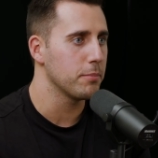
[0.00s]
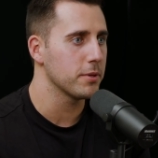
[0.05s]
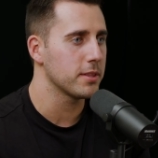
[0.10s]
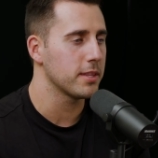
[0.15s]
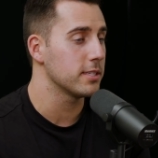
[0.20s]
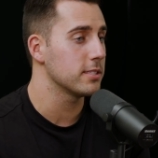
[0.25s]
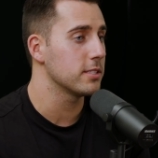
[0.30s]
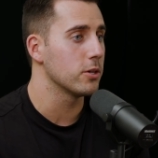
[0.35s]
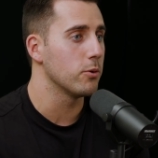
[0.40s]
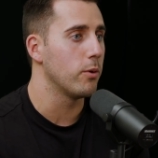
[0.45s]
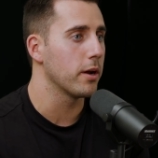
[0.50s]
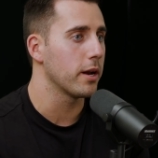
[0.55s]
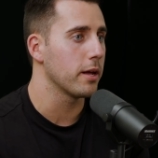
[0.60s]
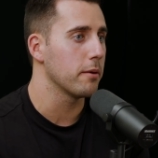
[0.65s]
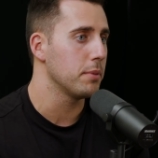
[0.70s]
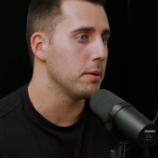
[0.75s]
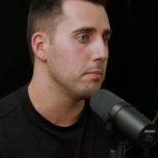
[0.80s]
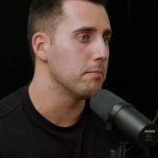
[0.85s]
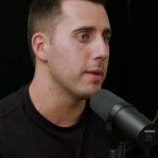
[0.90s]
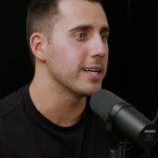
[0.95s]
but they still want to
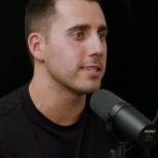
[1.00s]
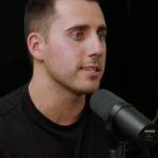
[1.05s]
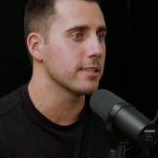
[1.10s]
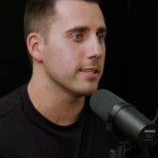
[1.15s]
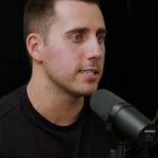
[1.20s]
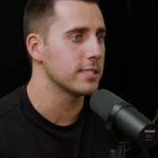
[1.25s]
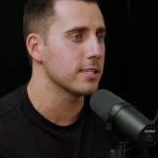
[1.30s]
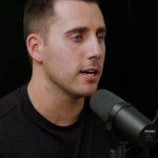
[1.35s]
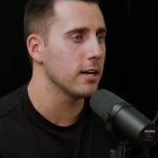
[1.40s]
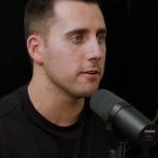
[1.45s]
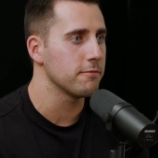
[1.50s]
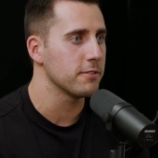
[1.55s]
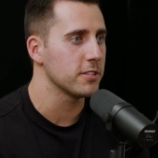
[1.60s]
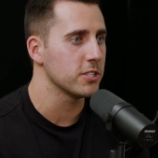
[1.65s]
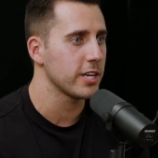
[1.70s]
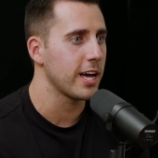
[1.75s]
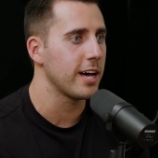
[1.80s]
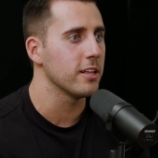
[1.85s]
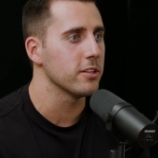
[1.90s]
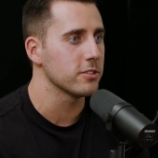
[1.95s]
be mentally tough and
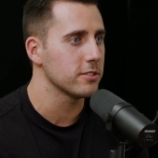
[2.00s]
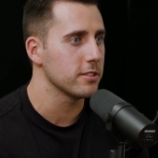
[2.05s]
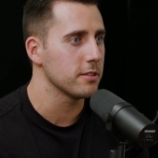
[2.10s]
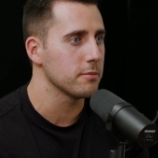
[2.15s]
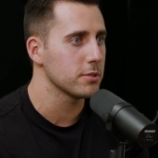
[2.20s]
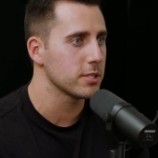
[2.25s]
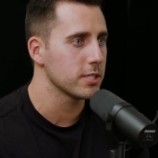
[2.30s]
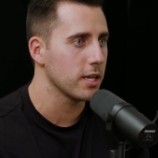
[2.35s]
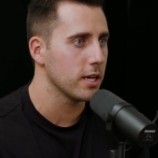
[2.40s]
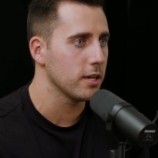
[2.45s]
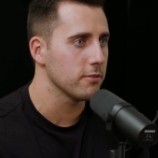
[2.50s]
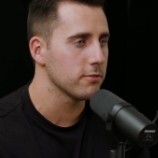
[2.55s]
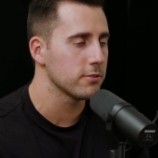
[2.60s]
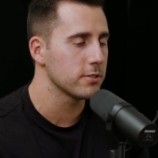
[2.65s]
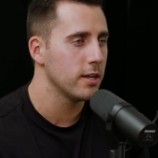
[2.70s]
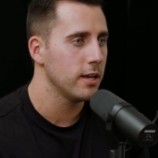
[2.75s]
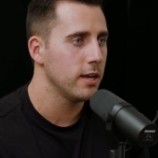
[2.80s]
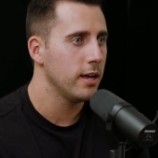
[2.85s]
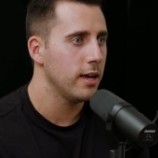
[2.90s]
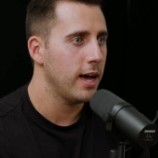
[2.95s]
challenge
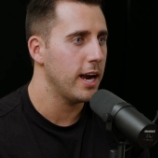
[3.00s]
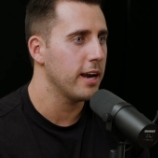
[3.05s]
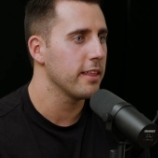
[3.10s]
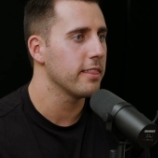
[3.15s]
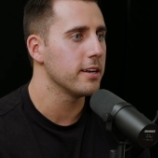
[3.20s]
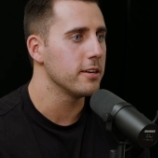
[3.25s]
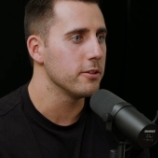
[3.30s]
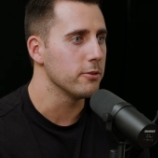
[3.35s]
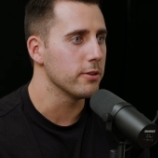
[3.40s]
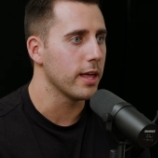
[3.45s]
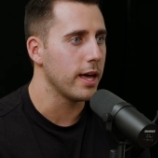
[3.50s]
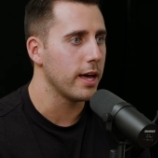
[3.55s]
themselves, how do they do